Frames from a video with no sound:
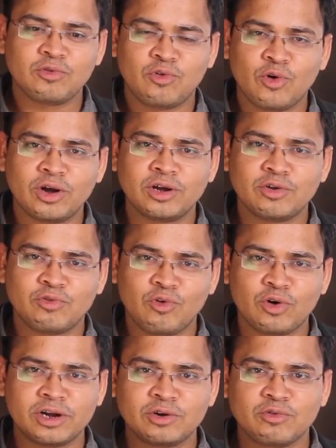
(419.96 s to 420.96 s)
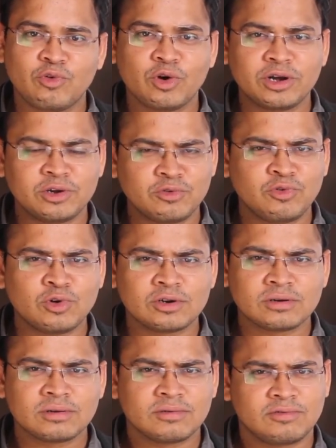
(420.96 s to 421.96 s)
4 into 4 into 4 into 4
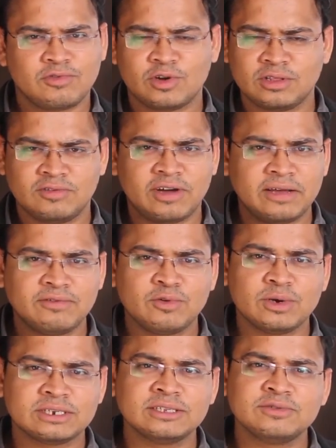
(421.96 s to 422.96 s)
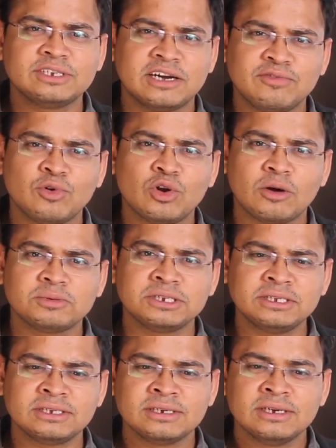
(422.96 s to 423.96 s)
for the 5 questions which had 4
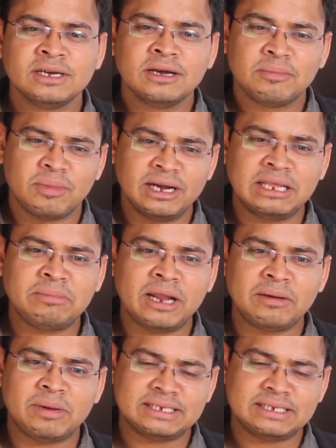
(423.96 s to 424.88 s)
options, multiplied by